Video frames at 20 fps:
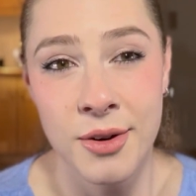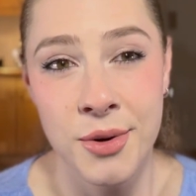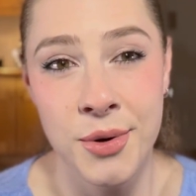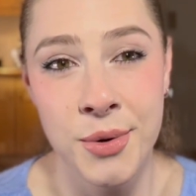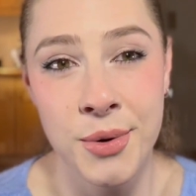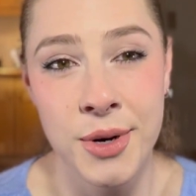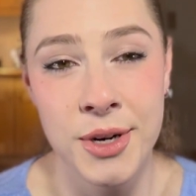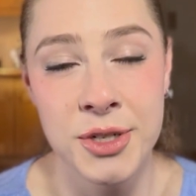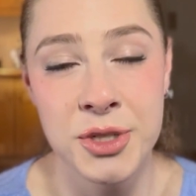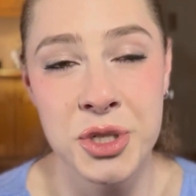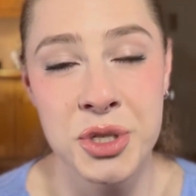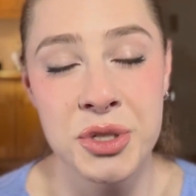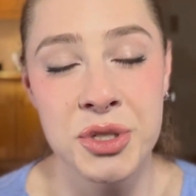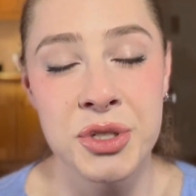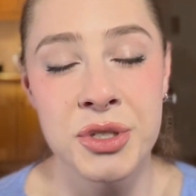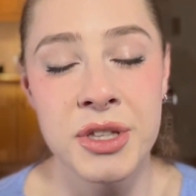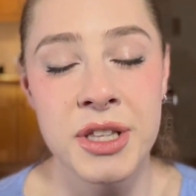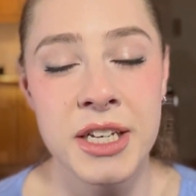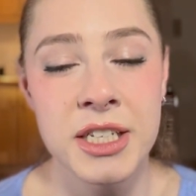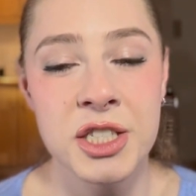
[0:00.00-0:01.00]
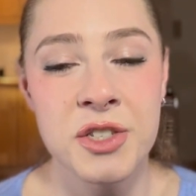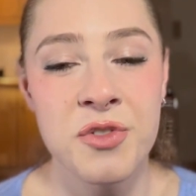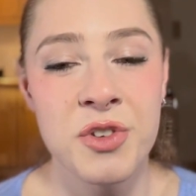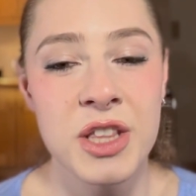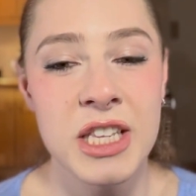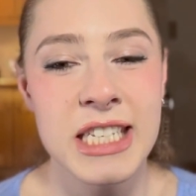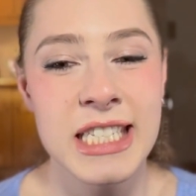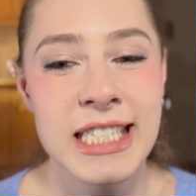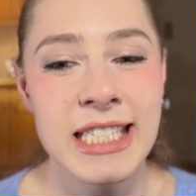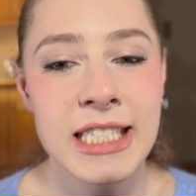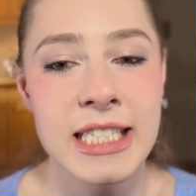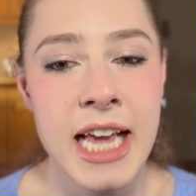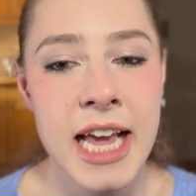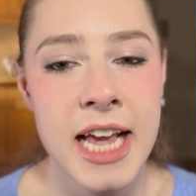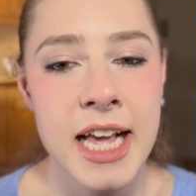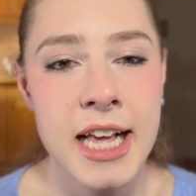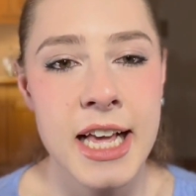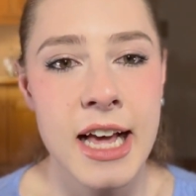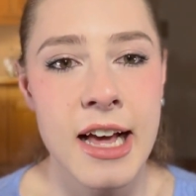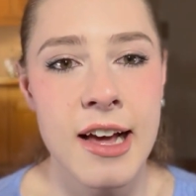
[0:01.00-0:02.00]
Or do you do things for the
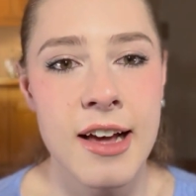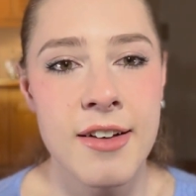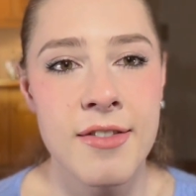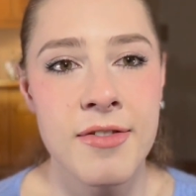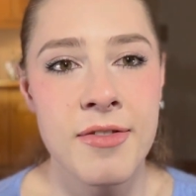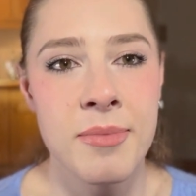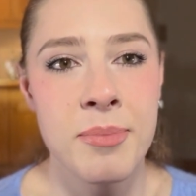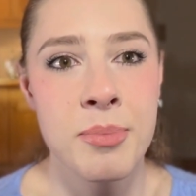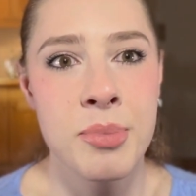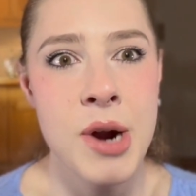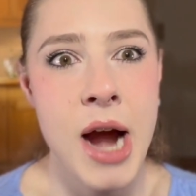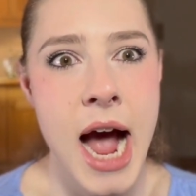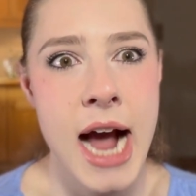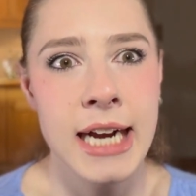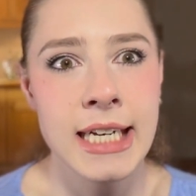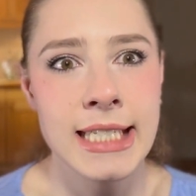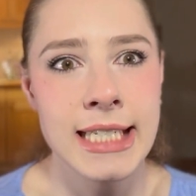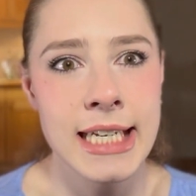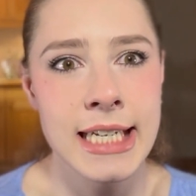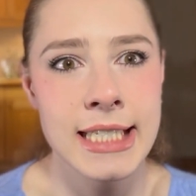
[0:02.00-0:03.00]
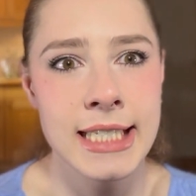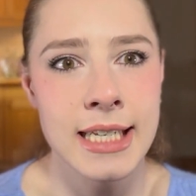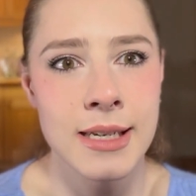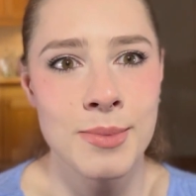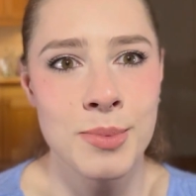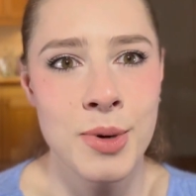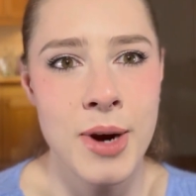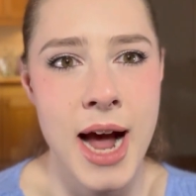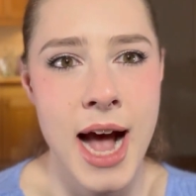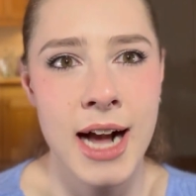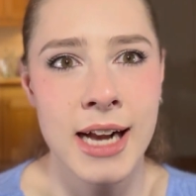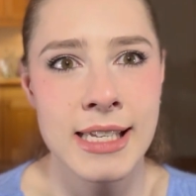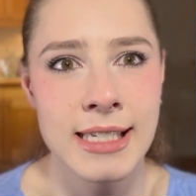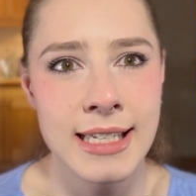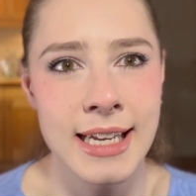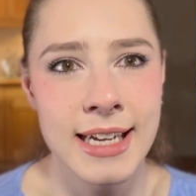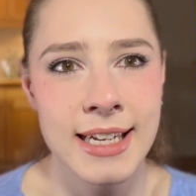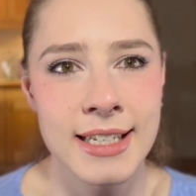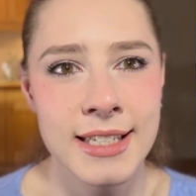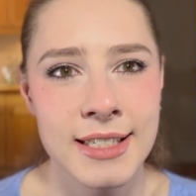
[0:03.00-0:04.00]
sake of practice and
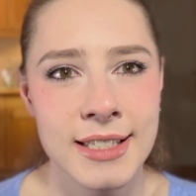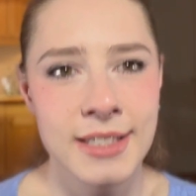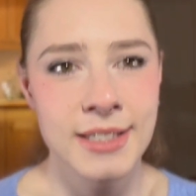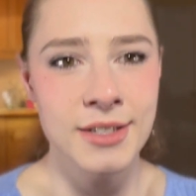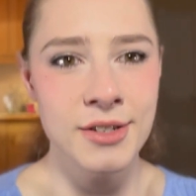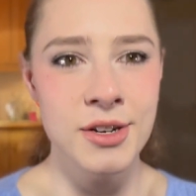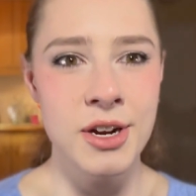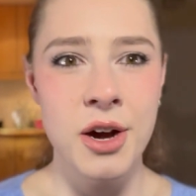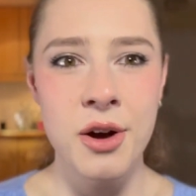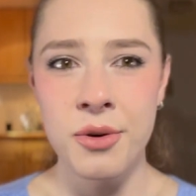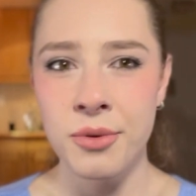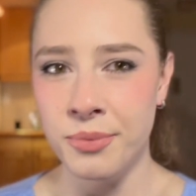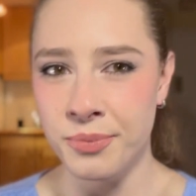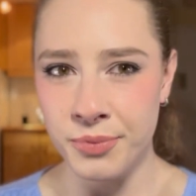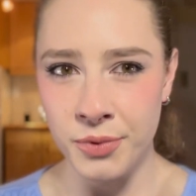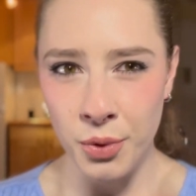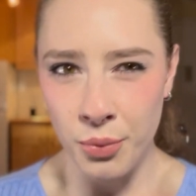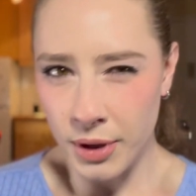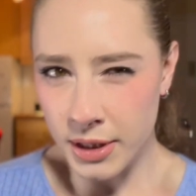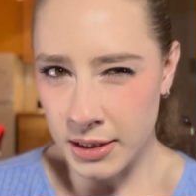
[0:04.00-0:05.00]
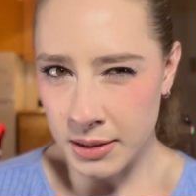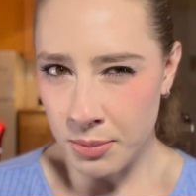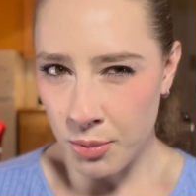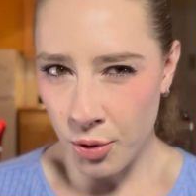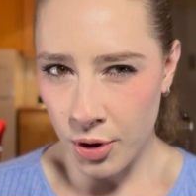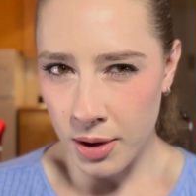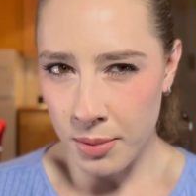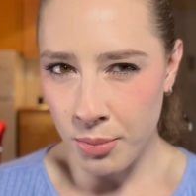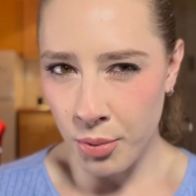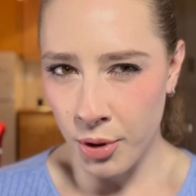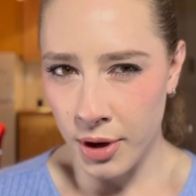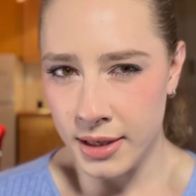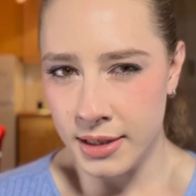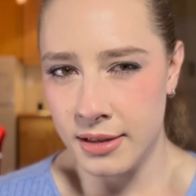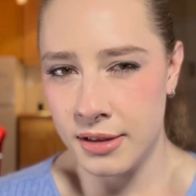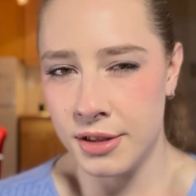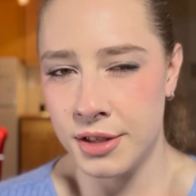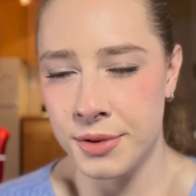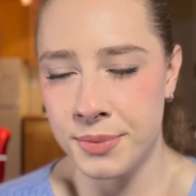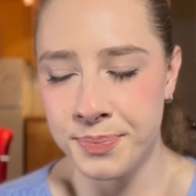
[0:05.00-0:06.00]
praxis? You know, what's more
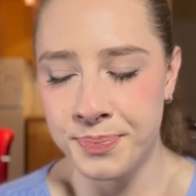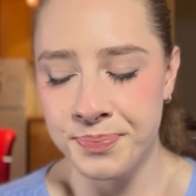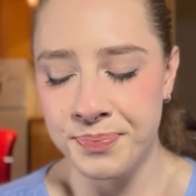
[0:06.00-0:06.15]
important?